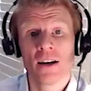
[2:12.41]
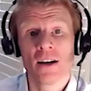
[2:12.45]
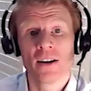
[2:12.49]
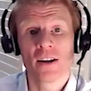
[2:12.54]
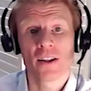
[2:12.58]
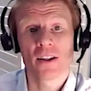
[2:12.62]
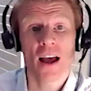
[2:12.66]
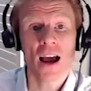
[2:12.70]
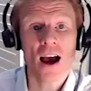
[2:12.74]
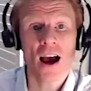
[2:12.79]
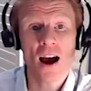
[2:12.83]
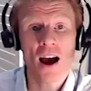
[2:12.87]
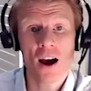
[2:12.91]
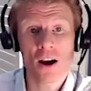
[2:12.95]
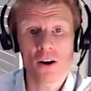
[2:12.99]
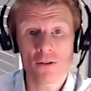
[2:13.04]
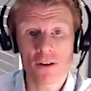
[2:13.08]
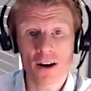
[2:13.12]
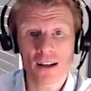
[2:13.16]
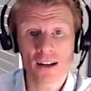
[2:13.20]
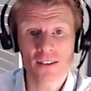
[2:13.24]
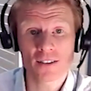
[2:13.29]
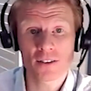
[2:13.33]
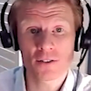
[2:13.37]
Now, that higher
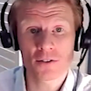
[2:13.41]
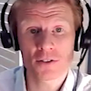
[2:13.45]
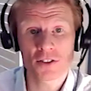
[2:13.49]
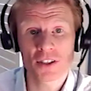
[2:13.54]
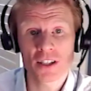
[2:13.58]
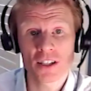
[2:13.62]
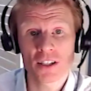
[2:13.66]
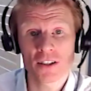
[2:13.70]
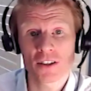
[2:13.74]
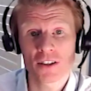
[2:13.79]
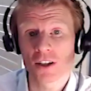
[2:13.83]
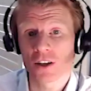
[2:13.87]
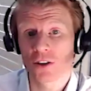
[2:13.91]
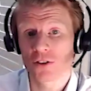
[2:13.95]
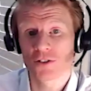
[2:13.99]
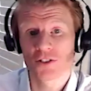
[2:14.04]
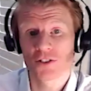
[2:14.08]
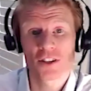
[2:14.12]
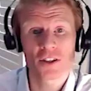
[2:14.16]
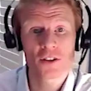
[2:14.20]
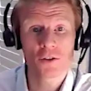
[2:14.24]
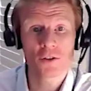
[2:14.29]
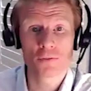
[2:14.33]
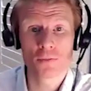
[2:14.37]
activity, the
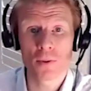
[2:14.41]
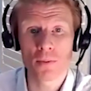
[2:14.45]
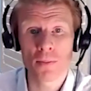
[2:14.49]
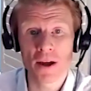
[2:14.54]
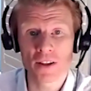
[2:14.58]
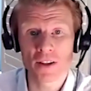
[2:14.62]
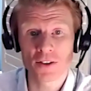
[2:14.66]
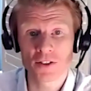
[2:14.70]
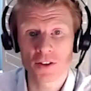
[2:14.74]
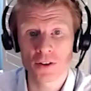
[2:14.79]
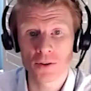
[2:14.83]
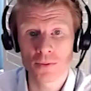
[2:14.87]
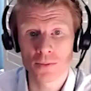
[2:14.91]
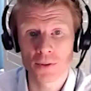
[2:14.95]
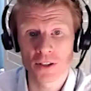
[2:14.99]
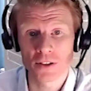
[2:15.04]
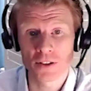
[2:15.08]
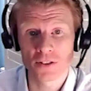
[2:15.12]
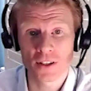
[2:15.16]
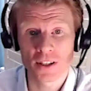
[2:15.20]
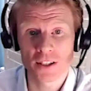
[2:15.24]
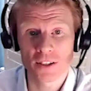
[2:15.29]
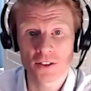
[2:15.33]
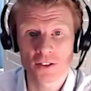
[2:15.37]
continued momentum
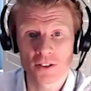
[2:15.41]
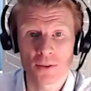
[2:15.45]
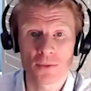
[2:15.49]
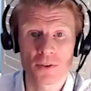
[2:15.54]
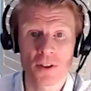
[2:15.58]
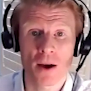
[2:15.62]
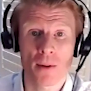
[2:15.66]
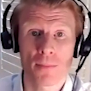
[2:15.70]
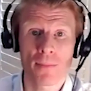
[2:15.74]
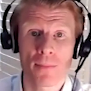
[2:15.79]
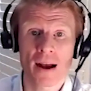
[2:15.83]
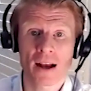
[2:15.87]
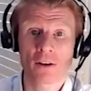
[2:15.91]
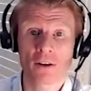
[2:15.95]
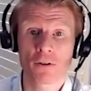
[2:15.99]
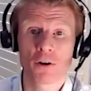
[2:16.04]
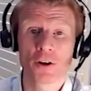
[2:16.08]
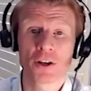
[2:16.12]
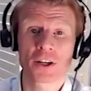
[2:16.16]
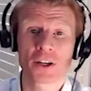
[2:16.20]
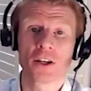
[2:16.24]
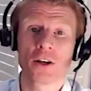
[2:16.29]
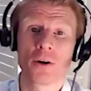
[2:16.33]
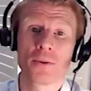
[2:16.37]
in some of that
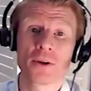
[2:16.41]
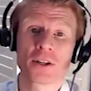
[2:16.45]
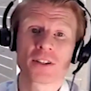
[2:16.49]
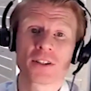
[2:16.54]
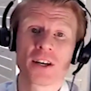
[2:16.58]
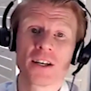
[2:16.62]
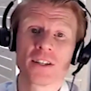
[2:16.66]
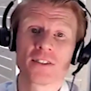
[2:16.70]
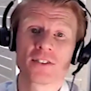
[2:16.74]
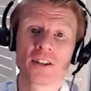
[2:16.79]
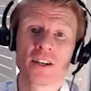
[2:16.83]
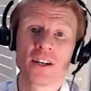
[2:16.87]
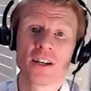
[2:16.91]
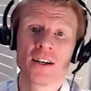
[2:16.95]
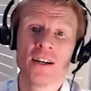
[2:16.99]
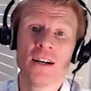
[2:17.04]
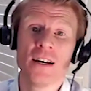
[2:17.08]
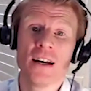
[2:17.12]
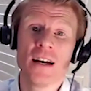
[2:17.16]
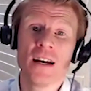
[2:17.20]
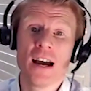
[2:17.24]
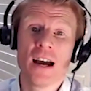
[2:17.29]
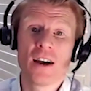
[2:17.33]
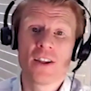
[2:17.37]
macroeconomic data,
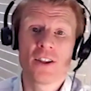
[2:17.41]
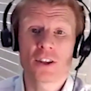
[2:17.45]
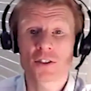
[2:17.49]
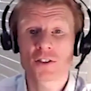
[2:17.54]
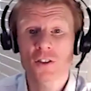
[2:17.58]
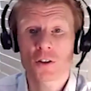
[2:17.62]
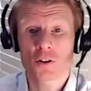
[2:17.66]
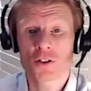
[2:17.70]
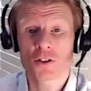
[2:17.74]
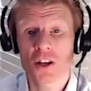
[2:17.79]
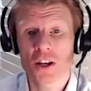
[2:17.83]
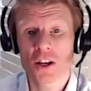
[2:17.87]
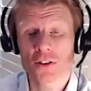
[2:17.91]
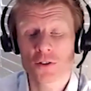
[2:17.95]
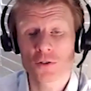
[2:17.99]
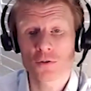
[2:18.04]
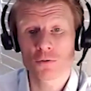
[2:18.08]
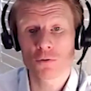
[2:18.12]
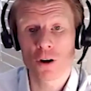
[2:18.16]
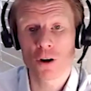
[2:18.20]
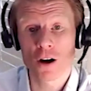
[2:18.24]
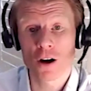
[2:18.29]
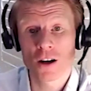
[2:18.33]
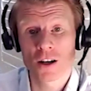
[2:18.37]
and the associated
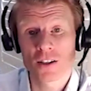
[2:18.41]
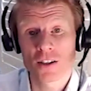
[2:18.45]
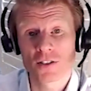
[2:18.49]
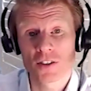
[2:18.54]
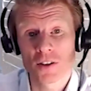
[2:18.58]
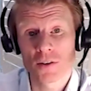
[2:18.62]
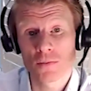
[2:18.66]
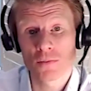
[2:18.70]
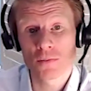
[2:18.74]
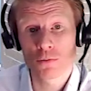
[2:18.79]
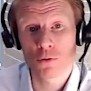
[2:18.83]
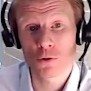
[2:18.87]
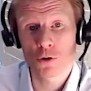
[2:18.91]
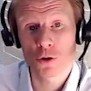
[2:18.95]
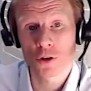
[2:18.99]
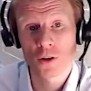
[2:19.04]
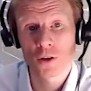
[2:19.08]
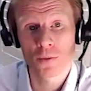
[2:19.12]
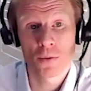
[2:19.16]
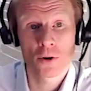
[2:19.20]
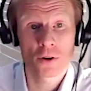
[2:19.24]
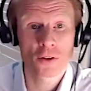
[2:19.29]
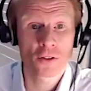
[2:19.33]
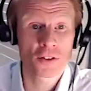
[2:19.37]
rise in broad
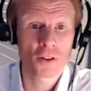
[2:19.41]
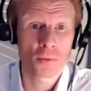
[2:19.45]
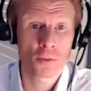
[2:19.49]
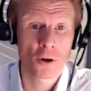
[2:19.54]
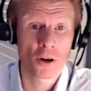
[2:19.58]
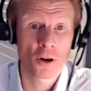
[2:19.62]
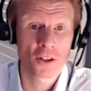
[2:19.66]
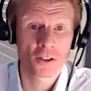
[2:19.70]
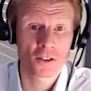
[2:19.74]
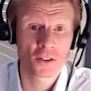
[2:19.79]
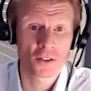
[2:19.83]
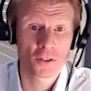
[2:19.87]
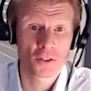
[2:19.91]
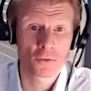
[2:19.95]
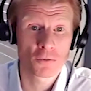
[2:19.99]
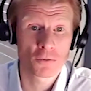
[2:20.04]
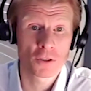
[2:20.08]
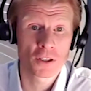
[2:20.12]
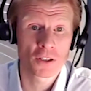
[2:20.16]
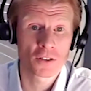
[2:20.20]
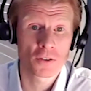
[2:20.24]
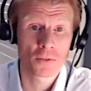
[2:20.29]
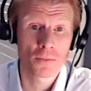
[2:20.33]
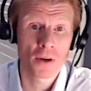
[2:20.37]
commodity prices in
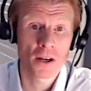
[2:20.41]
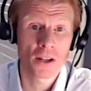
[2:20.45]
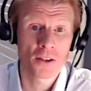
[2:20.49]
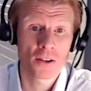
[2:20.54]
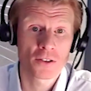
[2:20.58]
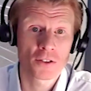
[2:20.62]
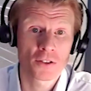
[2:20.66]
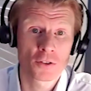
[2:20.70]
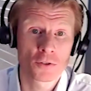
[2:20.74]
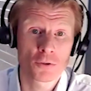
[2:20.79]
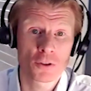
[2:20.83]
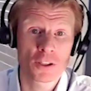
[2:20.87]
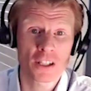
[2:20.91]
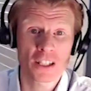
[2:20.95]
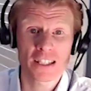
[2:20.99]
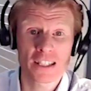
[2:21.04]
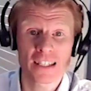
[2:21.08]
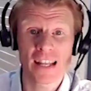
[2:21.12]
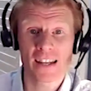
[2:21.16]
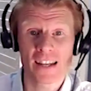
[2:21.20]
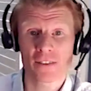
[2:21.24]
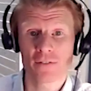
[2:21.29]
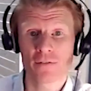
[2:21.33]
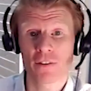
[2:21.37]
recent months has really
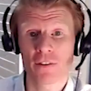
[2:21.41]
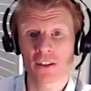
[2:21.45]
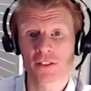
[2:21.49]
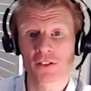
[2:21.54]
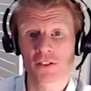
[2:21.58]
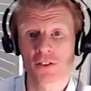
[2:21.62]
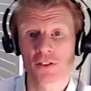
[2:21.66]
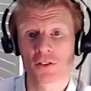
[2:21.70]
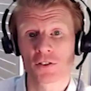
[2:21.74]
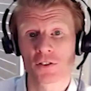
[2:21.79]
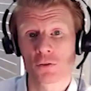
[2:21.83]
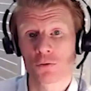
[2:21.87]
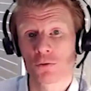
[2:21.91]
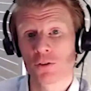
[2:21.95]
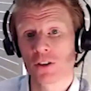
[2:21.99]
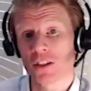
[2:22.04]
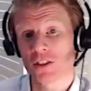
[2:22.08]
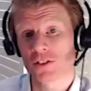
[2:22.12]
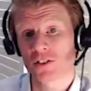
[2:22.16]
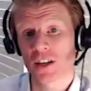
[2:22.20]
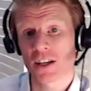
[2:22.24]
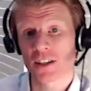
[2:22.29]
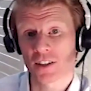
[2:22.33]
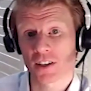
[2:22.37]
led investors to
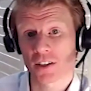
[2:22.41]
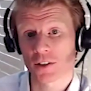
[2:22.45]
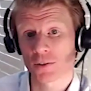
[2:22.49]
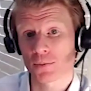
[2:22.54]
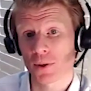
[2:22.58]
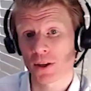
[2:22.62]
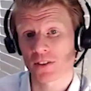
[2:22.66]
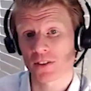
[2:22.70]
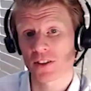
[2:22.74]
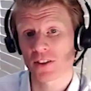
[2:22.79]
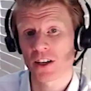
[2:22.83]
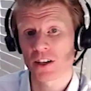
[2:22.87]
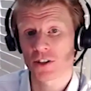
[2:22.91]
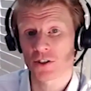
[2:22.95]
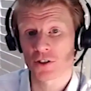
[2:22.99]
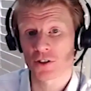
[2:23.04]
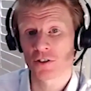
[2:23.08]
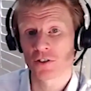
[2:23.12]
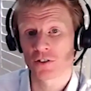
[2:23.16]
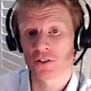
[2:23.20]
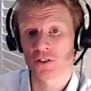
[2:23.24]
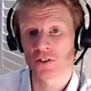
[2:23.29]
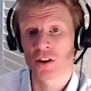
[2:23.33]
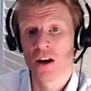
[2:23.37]
reassess
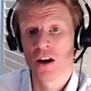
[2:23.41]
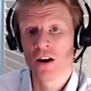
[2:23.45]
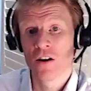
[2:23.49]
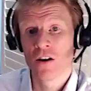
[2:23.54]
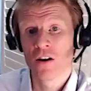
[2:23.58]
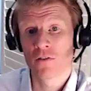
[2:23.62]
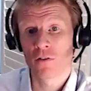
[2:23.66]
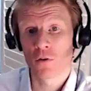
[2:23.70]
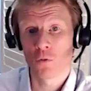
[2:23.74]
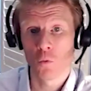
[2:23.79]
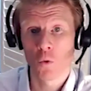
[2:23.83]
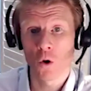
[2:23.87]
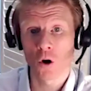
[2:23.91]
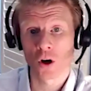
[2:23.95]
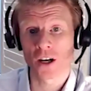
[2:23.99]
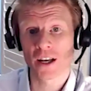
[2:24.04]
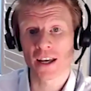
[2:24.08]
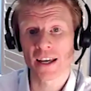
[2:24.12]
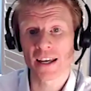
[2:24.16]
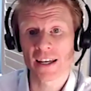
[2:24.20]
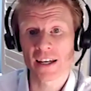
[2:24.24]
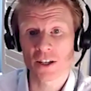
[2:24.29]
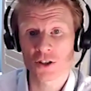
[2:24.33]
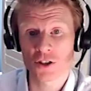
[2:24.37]
expectations for one
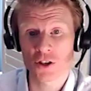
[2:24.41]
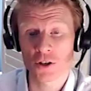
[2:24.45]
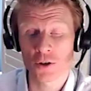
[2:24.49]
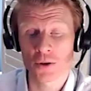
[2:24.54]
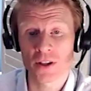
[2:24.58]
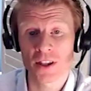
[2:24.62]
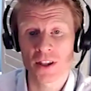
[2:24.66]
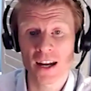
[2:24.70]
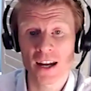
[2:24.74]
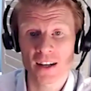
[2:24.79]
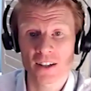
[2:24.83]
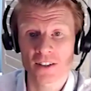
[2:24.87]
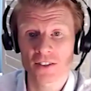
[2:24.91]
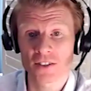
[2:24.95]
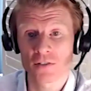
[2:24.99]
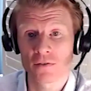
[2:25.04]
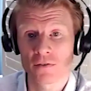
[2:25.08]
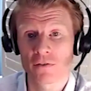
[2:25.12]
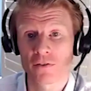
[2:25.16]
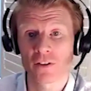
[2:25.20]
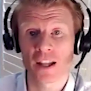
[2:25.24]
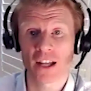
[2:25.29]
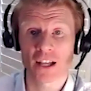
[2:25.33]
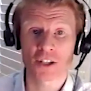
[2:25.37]
key issue, and that is
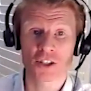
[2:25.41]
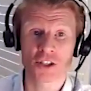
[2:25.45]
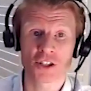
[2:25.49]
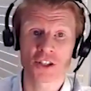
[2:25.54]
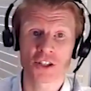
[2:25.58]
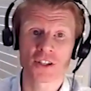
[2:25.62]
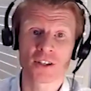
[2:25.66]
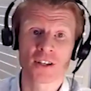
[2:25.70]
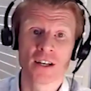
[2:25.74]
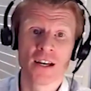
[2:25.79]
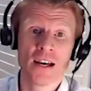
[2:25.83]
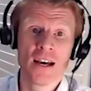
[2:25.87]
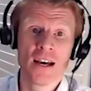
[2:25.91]
inflation.